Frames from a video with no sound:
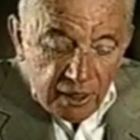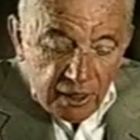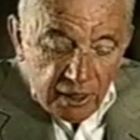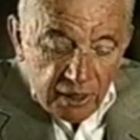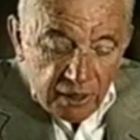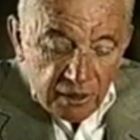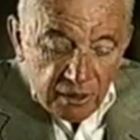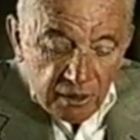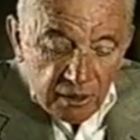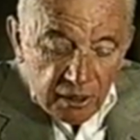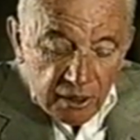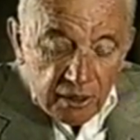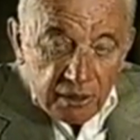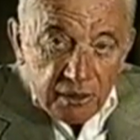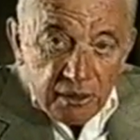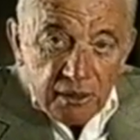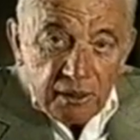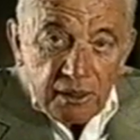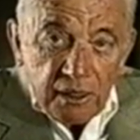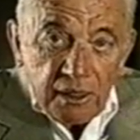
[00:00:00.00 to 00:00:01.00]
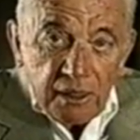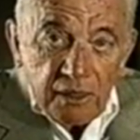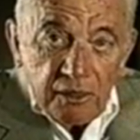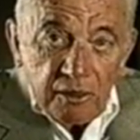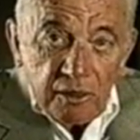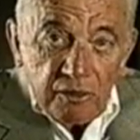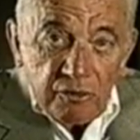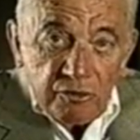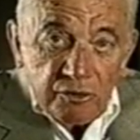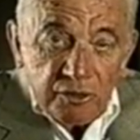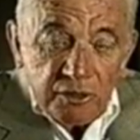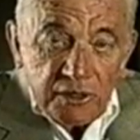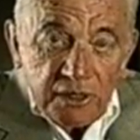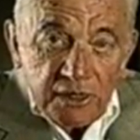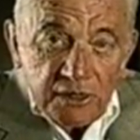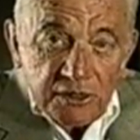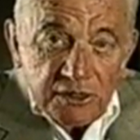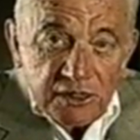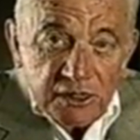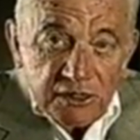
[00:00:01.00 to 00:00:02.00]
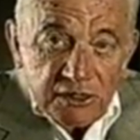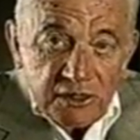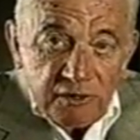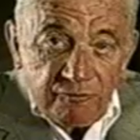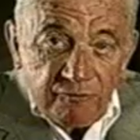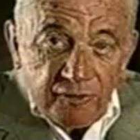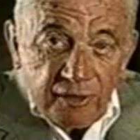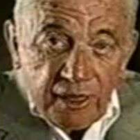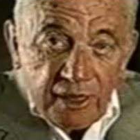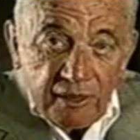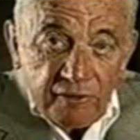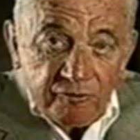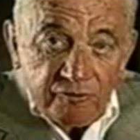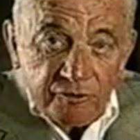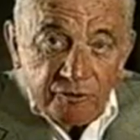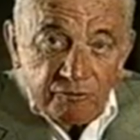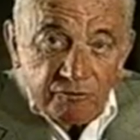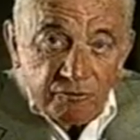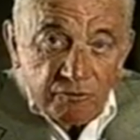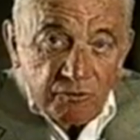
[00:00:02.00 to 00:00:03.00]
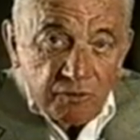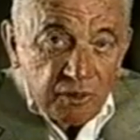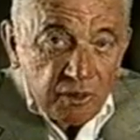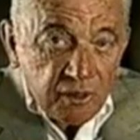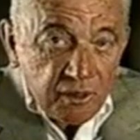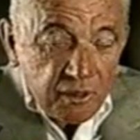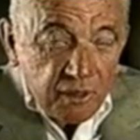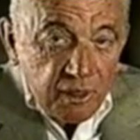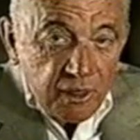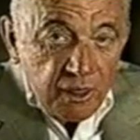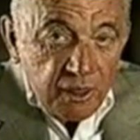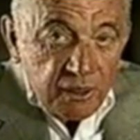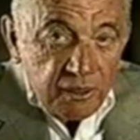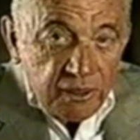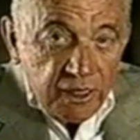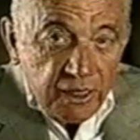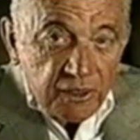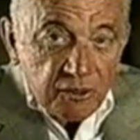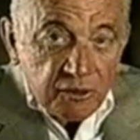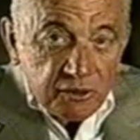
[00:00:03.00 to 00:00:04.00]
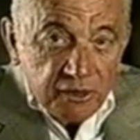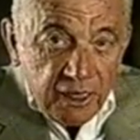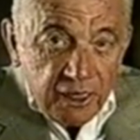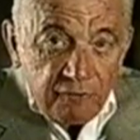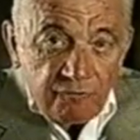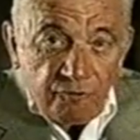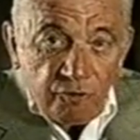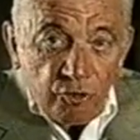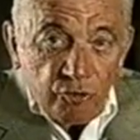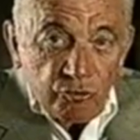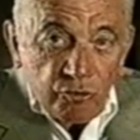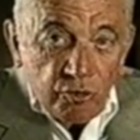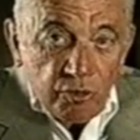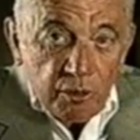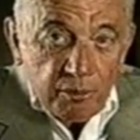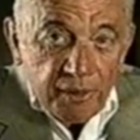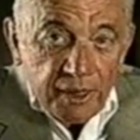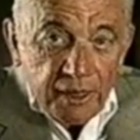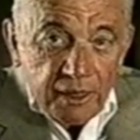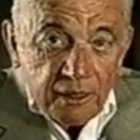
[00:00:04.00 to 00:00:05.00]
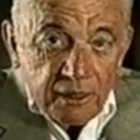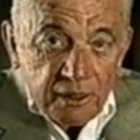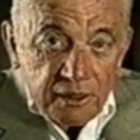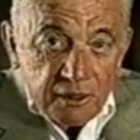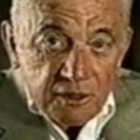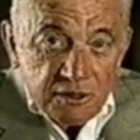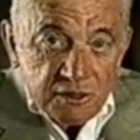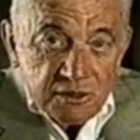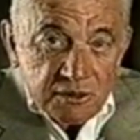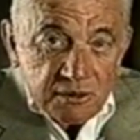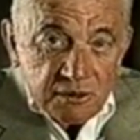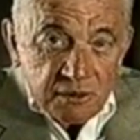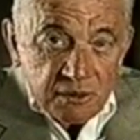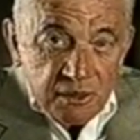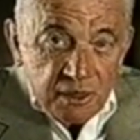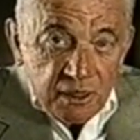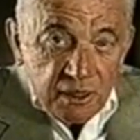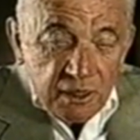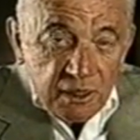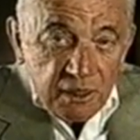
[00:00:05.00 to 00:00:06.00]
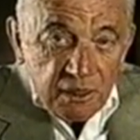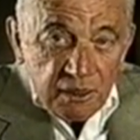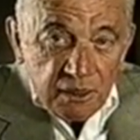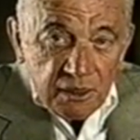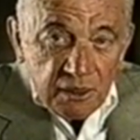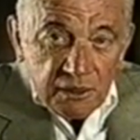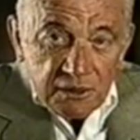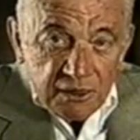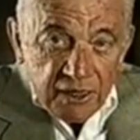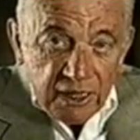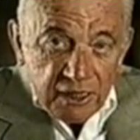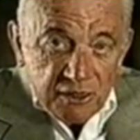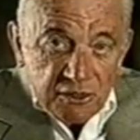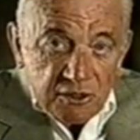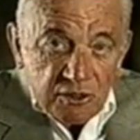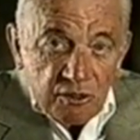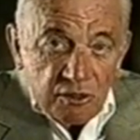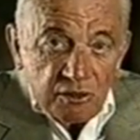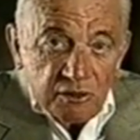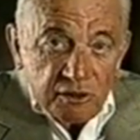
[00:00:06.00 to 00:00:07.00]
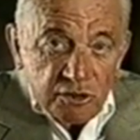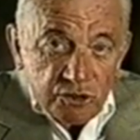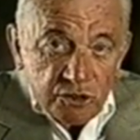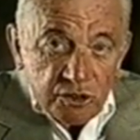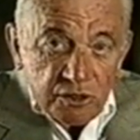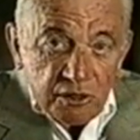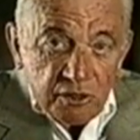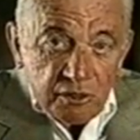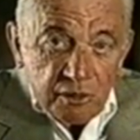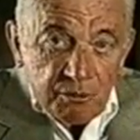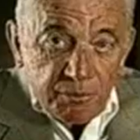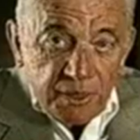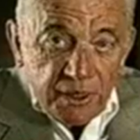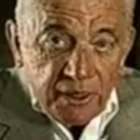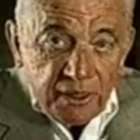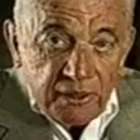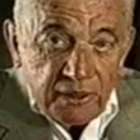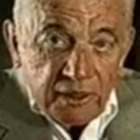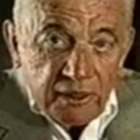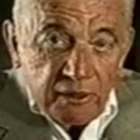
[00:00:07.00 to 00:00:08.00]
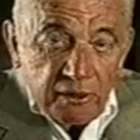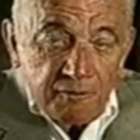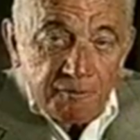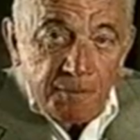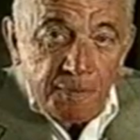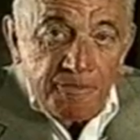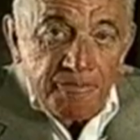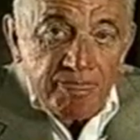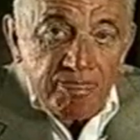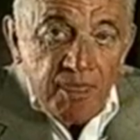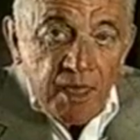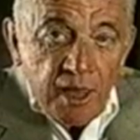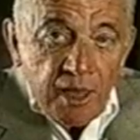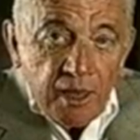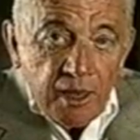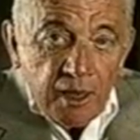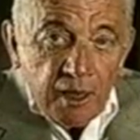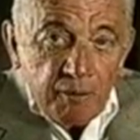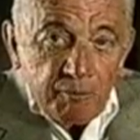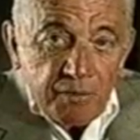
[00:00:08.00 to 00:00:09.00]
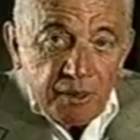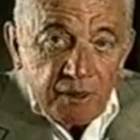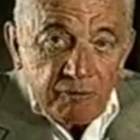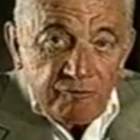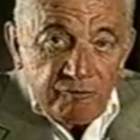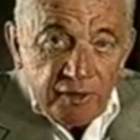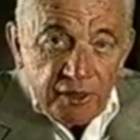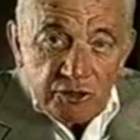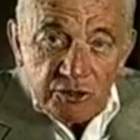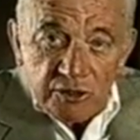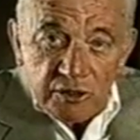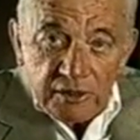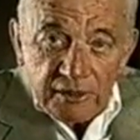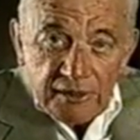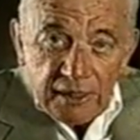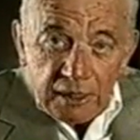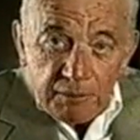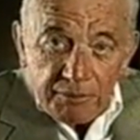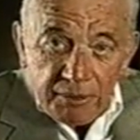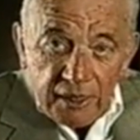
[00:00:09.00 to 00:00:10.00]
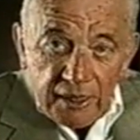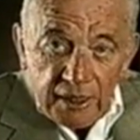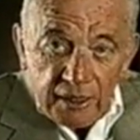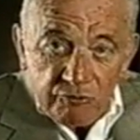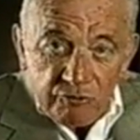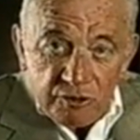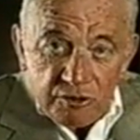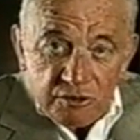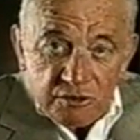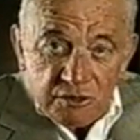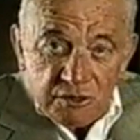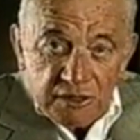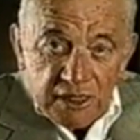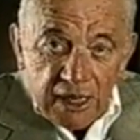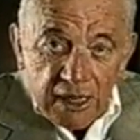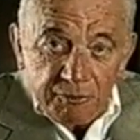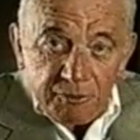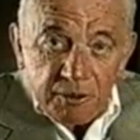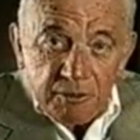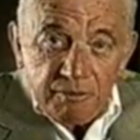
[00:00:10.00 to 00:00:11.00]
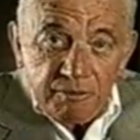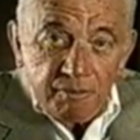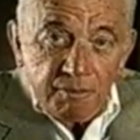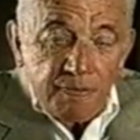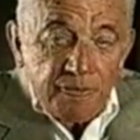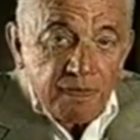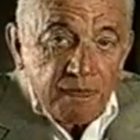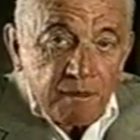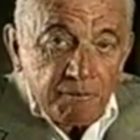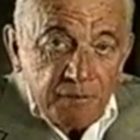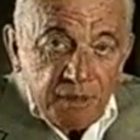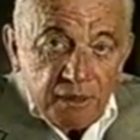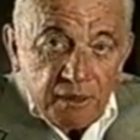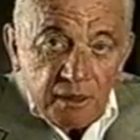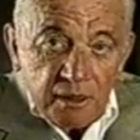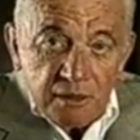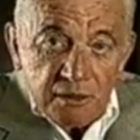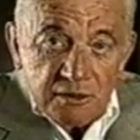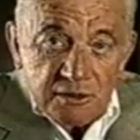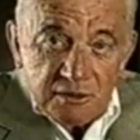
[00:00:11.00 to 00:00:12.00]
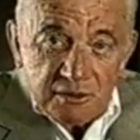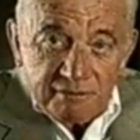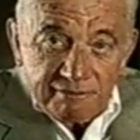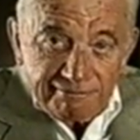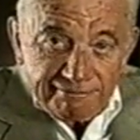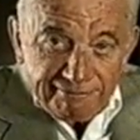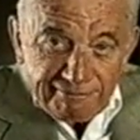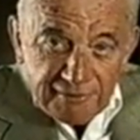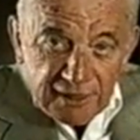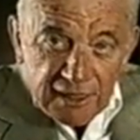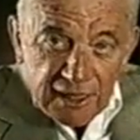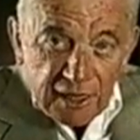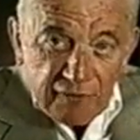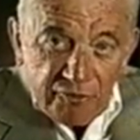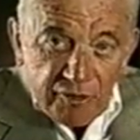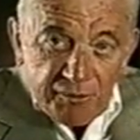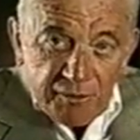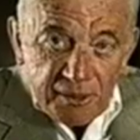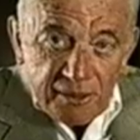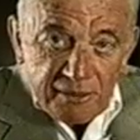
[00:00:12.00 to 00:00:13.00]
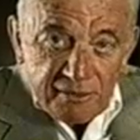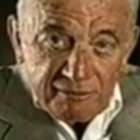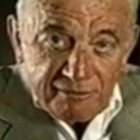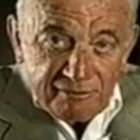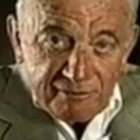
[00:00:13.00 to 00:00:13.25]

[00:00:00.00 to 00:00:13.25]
in London in 1365. Daniel Defoe wrote about it in his little text called Journal of the Plague Year. But eventually that plague was stopped because the government,